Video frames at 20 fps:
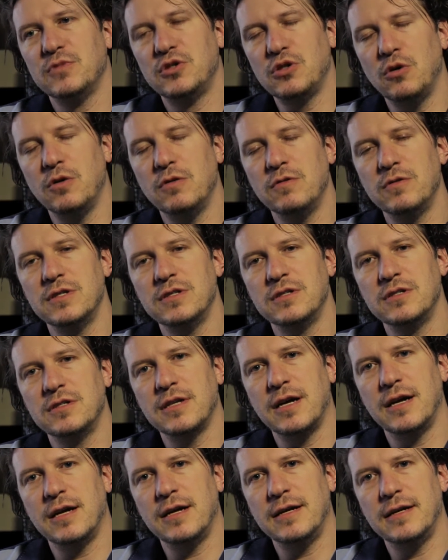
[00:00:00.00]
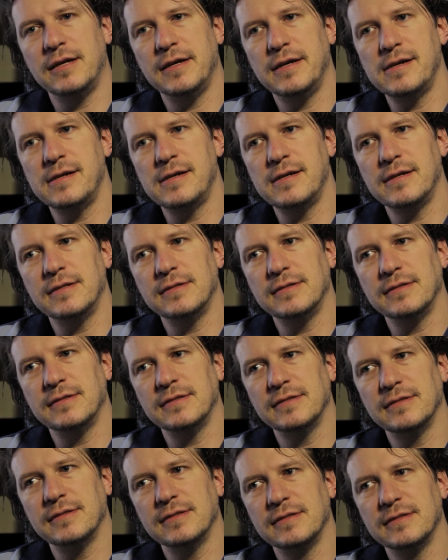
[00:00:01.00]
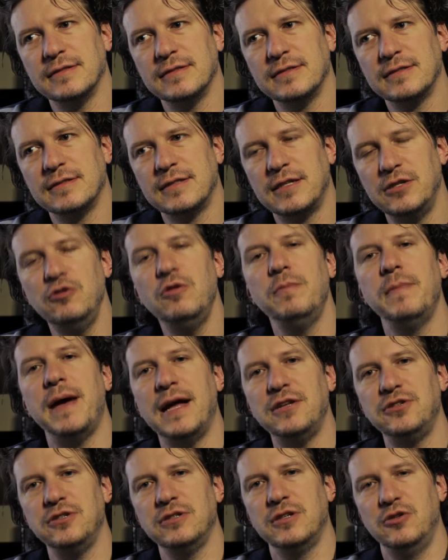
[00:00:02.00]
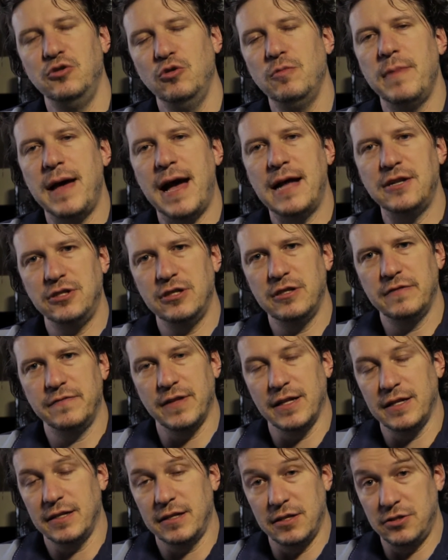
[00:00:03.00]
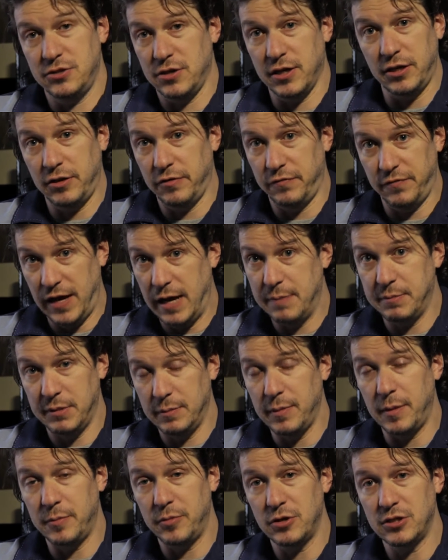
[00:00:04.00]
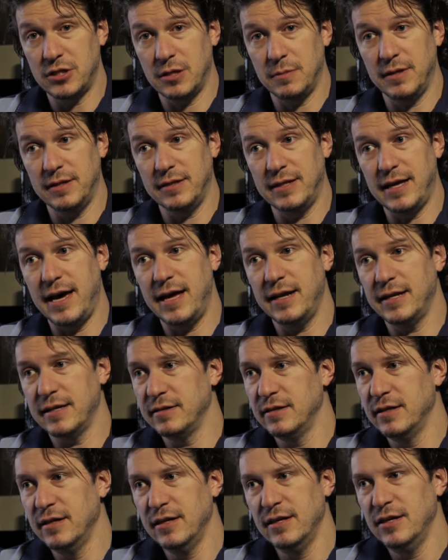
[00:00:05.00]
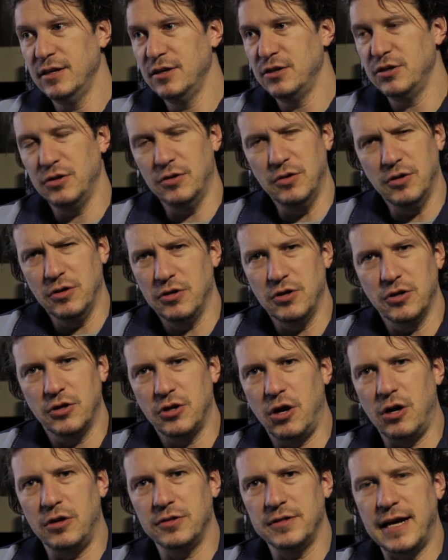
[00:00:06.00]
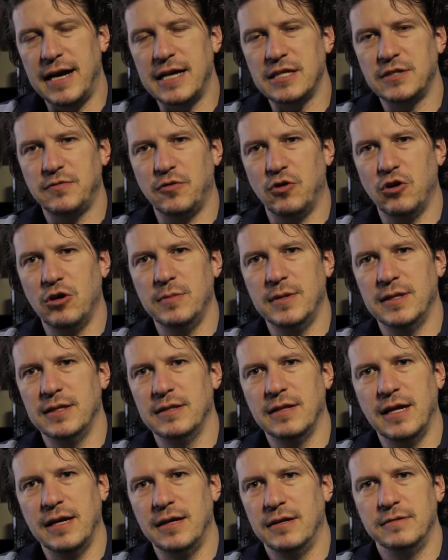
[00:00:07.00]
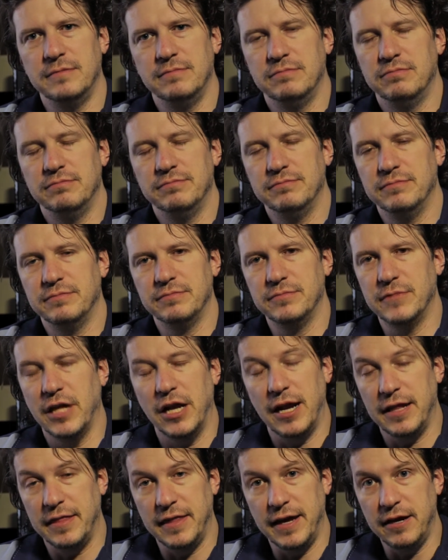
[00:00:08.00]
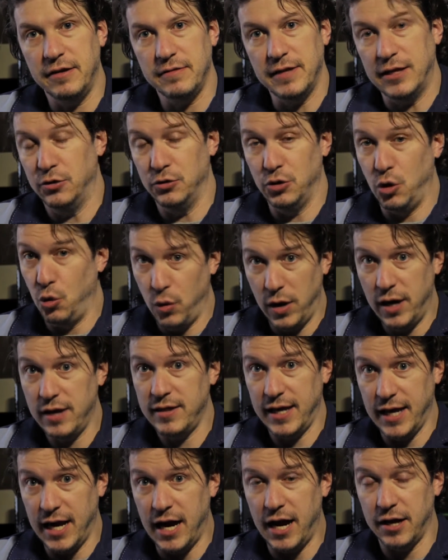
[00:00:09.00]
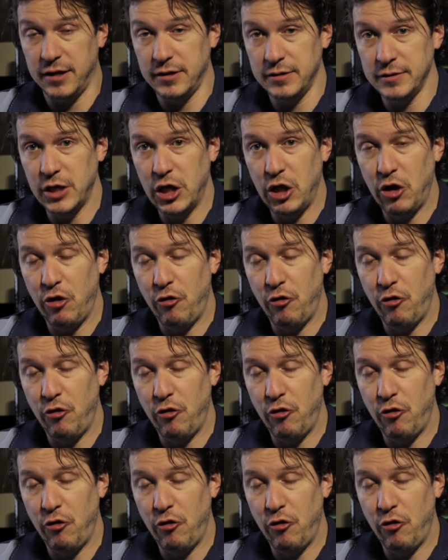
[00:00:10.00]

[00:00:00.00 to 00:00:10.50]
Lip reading: So it was, can you imagine if it's like your family member or something like that, and you call to ask for them and they're not there, they don't know where they are?